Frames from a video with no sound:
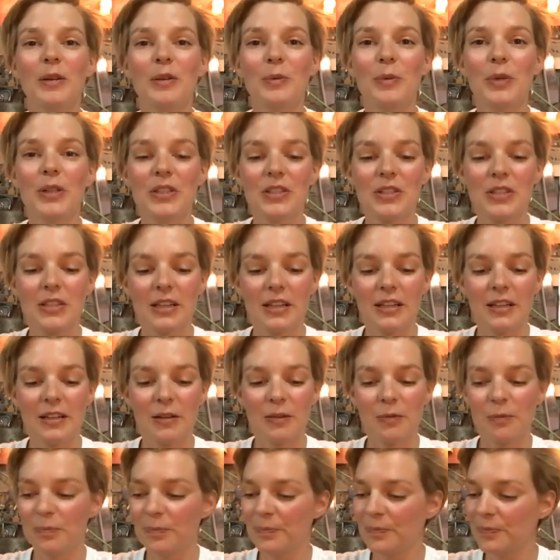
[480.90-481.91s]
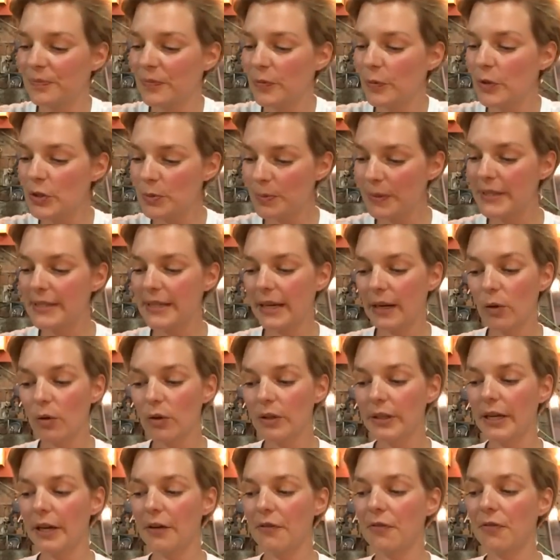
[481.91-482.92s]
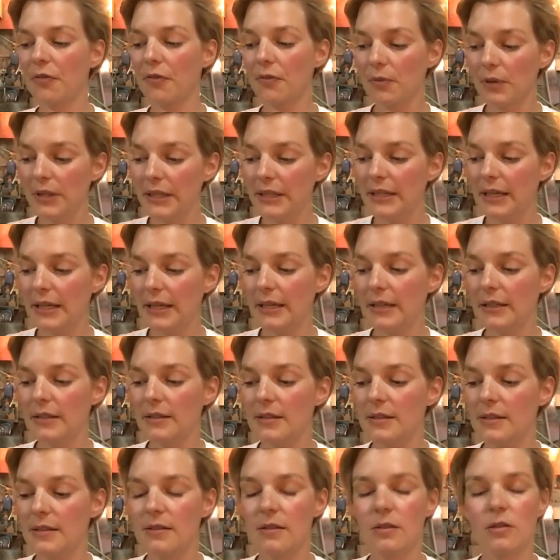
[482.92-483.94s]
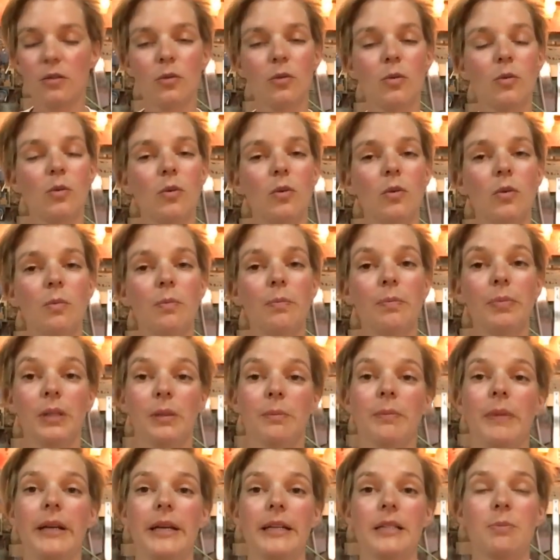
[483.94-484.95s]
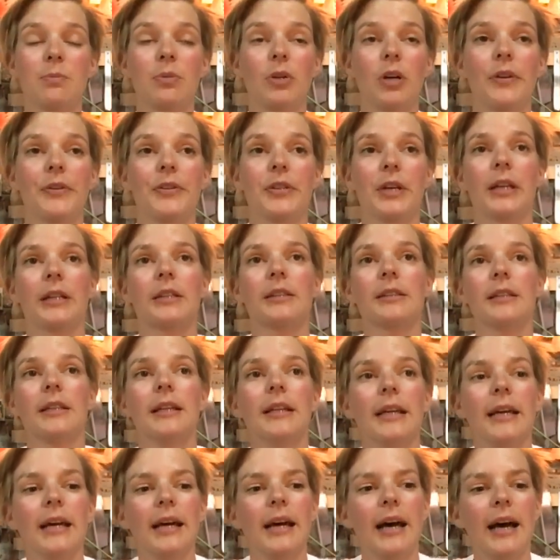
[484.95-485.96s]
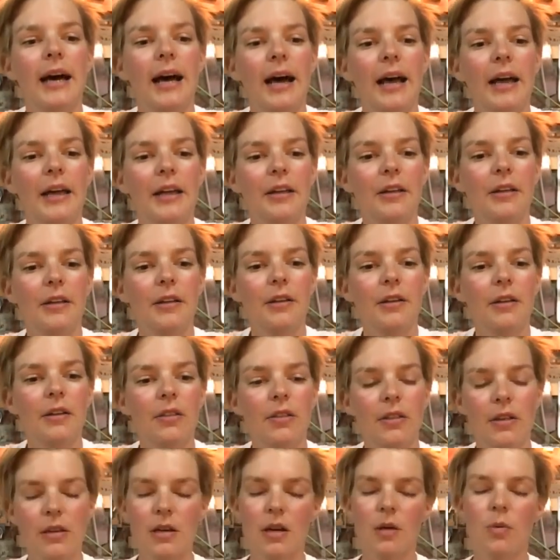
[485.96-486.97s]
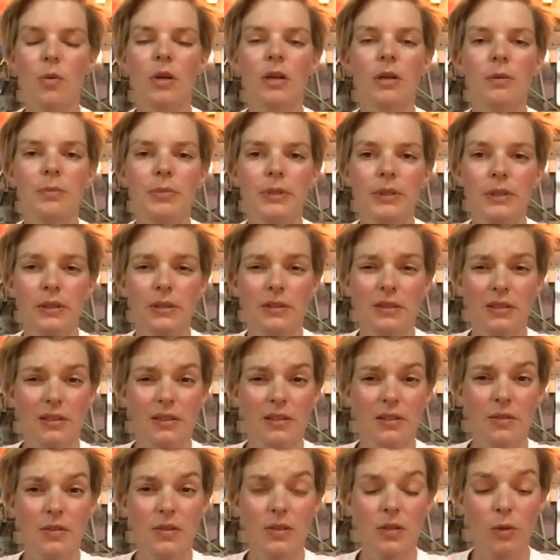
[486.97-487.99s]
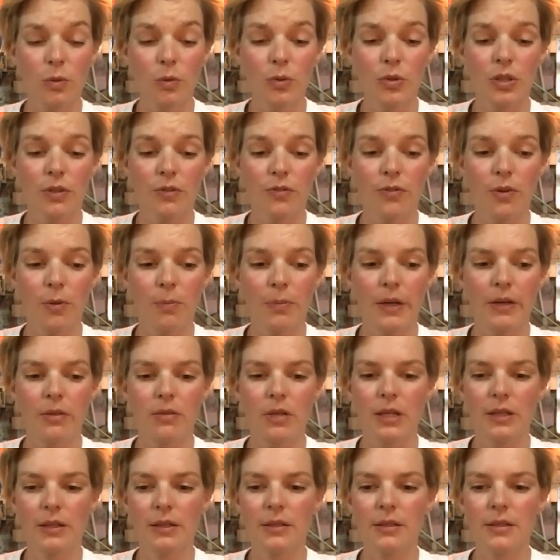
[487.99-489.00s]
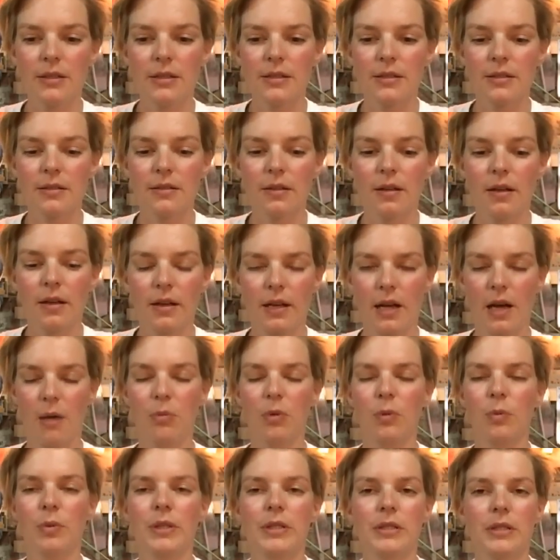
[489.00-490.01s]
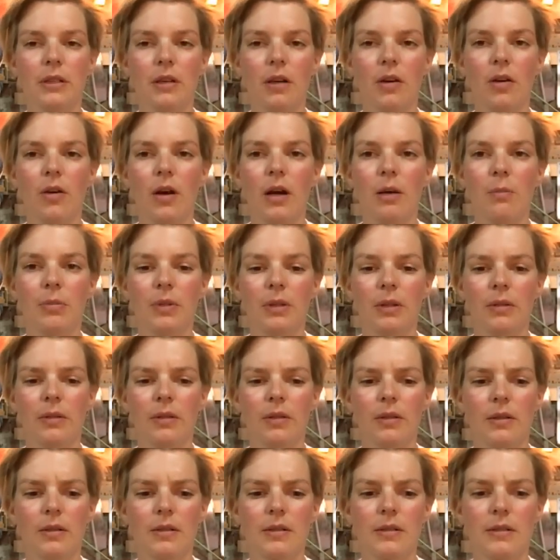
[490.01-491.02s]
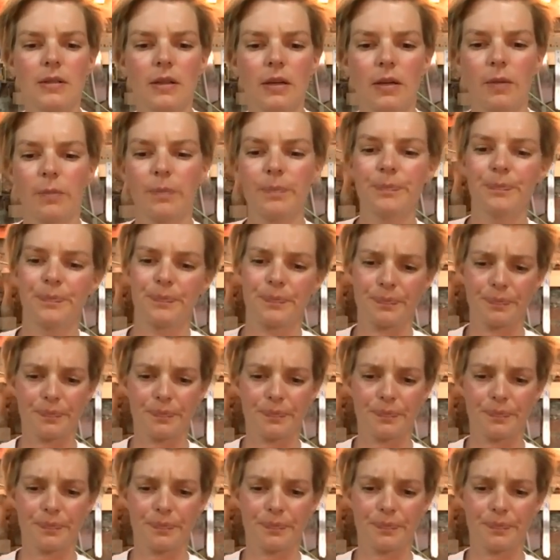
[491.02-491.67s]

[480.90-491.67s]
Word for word: which um, which means I only have three days to build my next project. I think I want to build a solution for my records. A couple weeks ago I built this um,